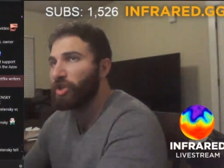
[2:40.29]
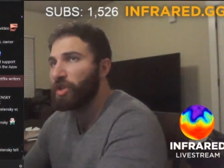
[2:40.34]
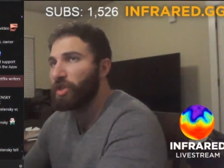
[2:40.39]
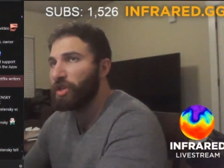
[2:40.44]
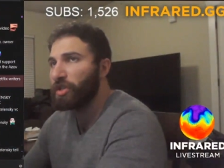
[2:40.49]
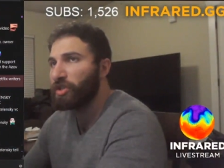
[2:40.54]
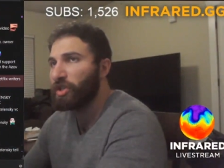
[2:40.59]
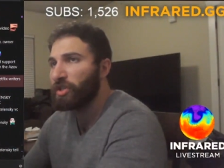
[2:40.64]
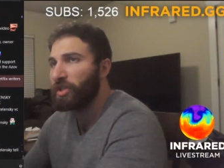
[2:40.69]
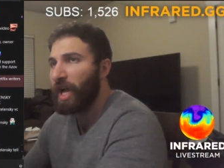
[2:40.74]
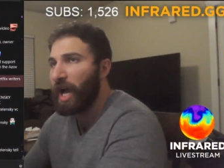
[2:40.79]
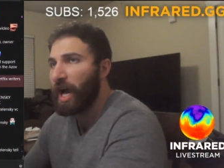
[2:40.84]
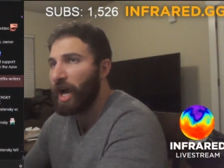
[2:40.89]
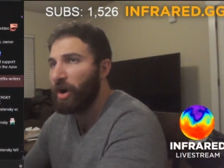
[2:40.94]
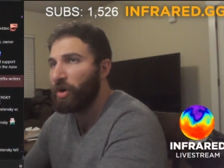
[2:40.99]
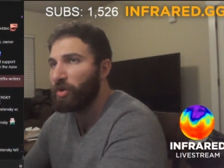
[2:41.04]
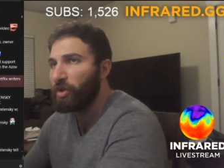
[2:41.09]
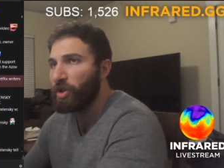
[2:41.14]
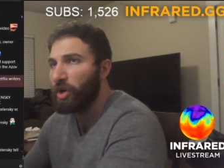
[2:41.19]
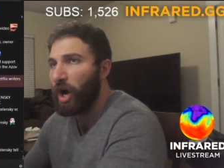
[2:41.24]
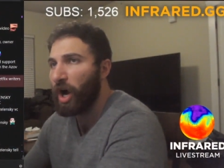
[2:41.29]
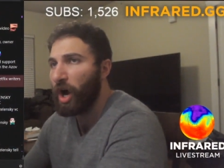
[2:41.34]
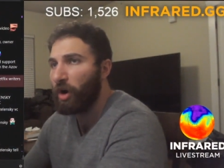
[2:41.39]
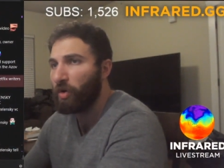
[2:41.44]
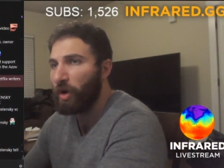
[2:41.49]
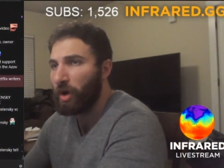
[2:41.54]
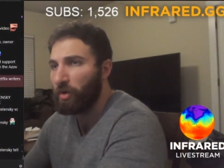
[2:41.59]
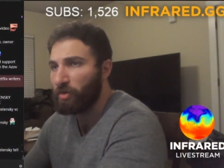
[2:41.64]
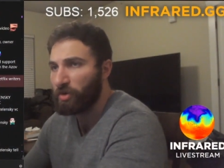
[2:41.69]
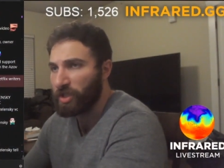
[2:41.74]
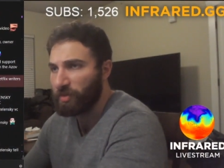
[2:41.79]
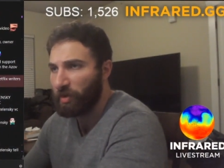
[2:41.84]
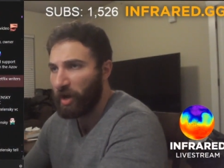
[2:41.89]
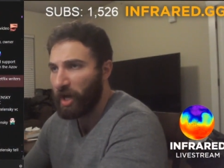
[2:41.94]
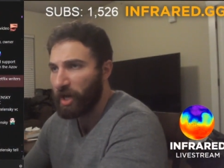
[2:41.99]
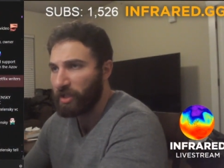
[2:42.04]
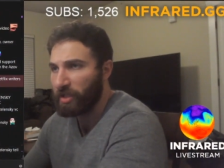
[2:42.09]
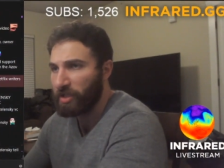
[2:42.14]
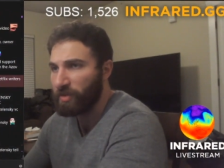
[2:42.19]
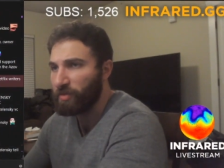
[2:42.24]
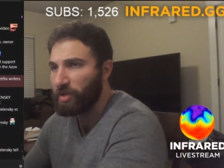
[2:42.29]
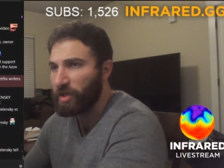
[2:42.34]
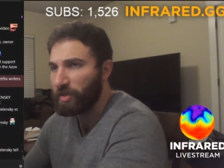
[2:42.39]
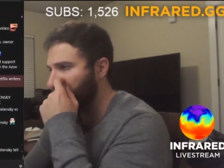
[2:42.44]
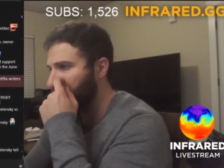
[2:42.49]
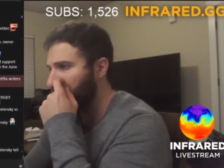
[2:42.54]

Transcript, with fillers: this is how Yara responded to me.